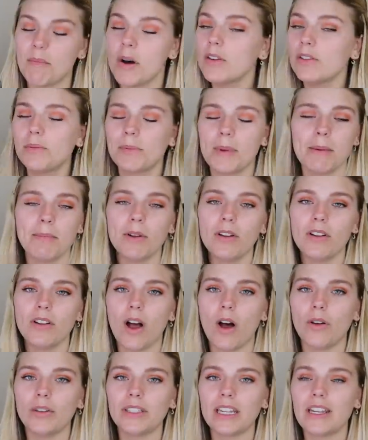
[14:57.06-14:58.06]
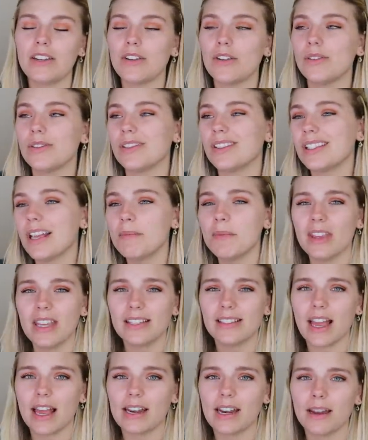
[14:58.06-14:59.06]
Most people only use some of
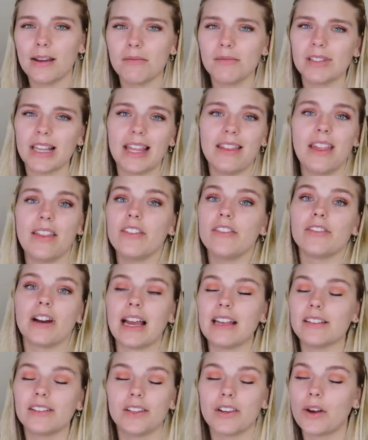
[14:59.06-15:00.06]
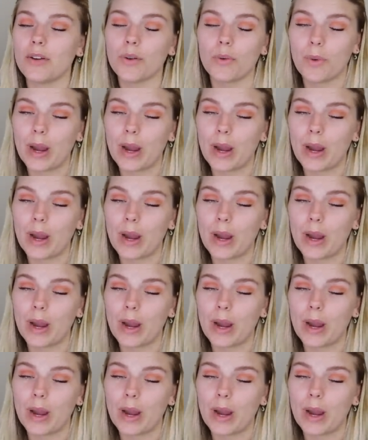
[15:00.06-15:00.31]
these items and then the rest go to